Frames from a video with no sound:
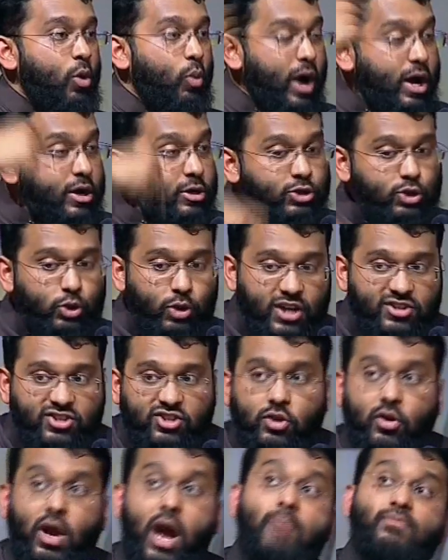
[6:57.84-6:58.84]
Why don't you
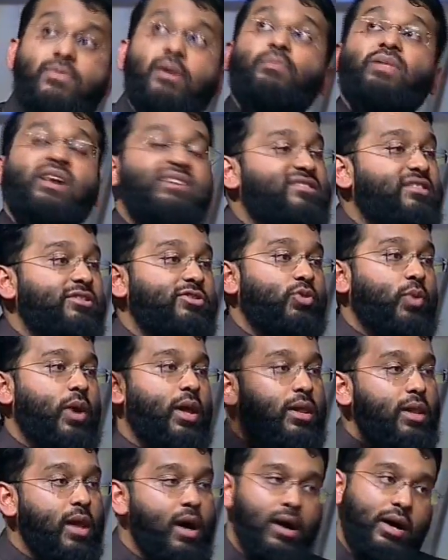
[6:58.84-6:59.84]
ascribe the blessing to
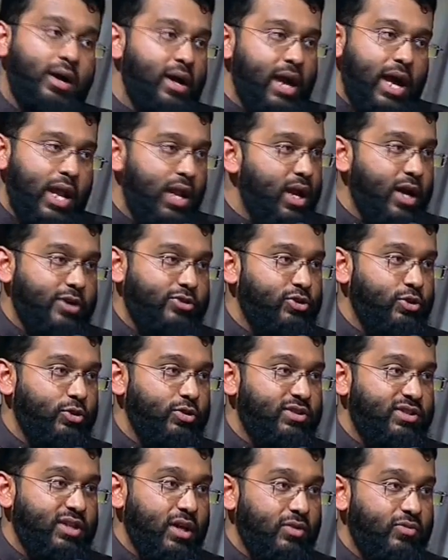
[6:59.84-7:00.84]
Allah and not to
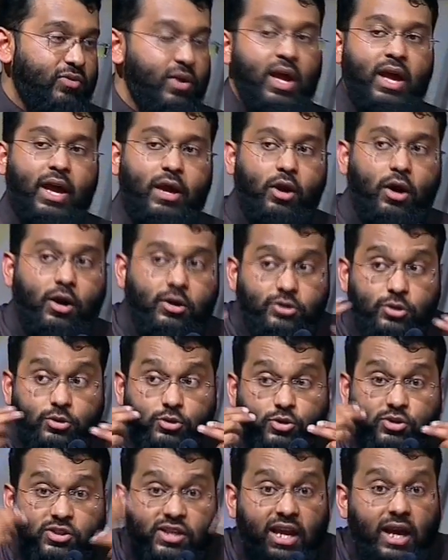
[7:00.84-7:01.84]
yourself? And also
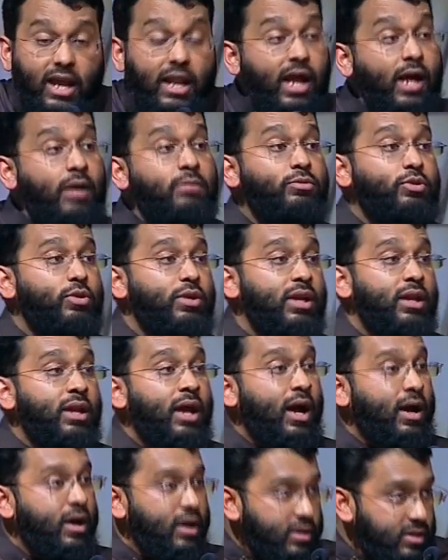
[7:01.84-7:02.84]
to say,
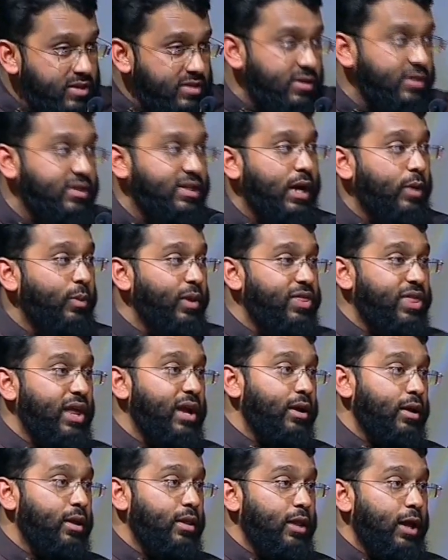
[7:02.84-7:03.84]
Alhamdulillah, this is how we
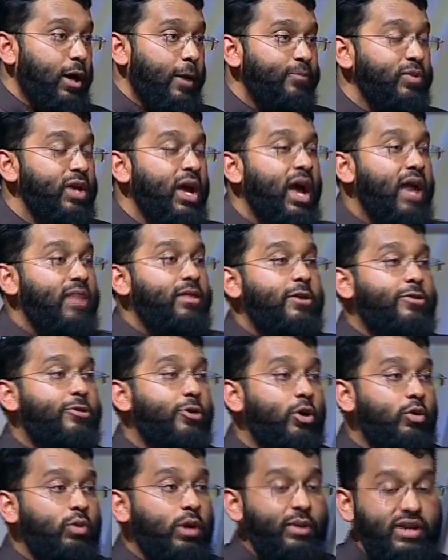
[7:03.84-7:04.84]
thank Allah. And the
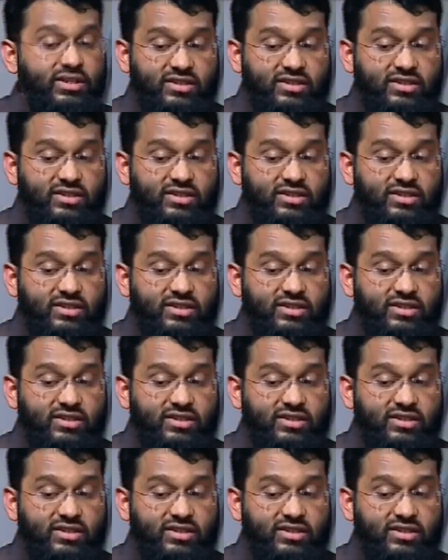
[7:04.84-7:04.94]
third way we